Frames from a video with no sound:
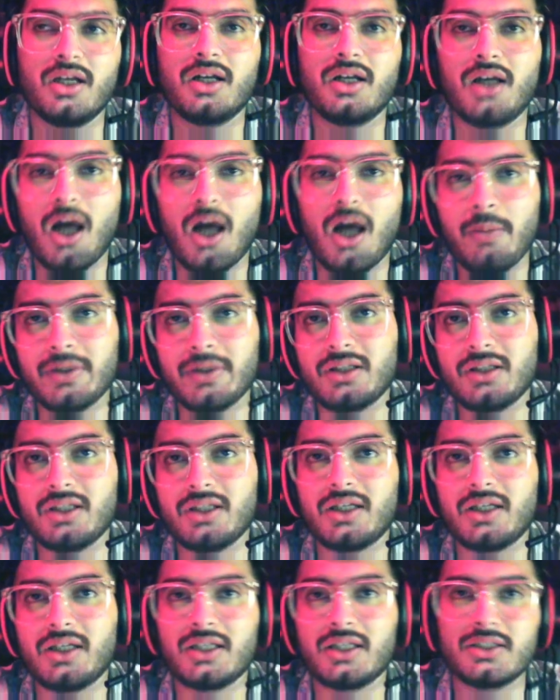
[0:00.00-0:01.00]
carpet
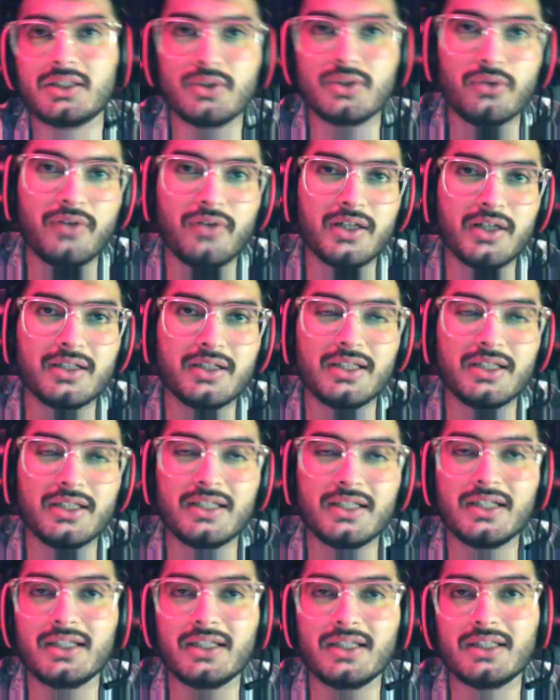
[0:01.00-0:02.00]
cleaning, sofa
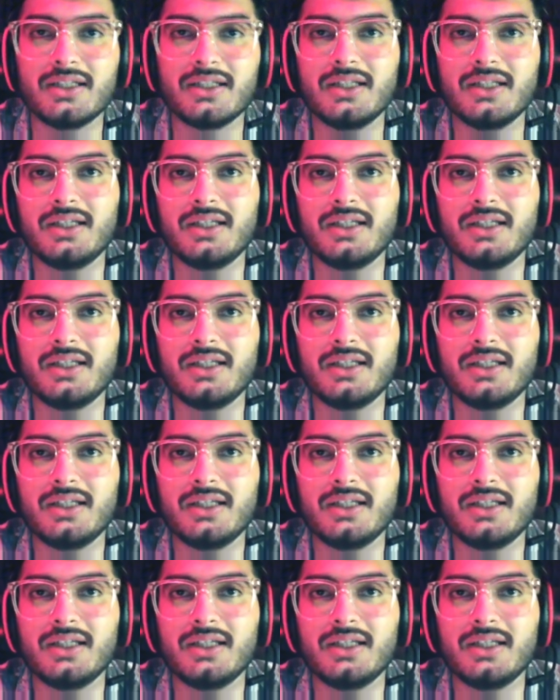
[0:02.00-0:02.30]
cleaning,